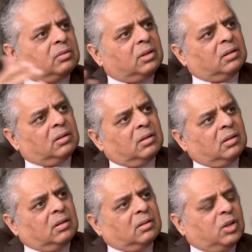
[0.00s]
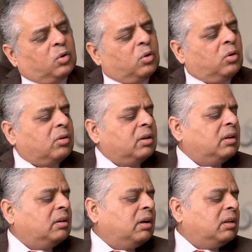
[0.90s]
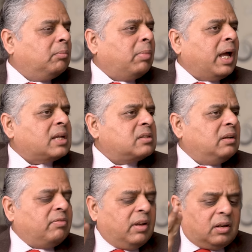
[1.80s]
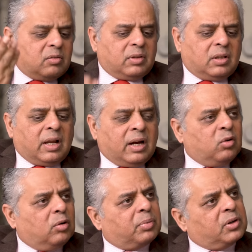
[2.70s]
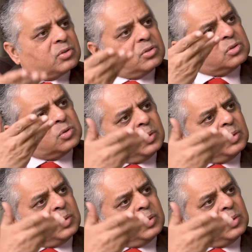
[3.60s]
See, they could not integrate the Black Sea fleet with the land operations,